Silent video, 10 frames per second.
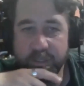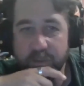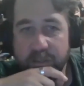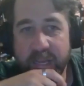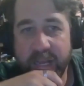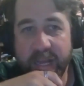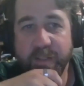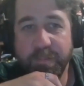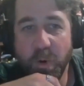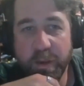So I know
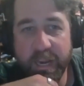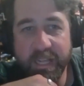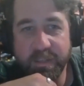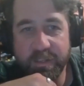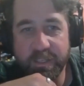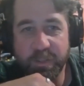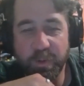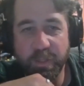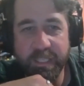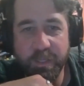it's a boring answer because it's a
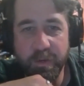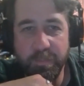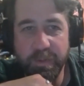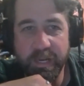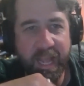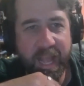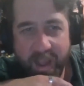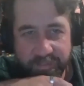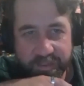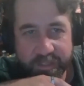really easy one, but I
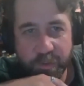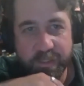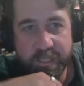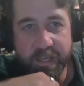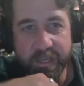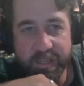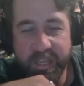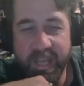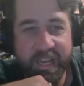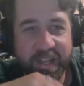have to go see that. I can't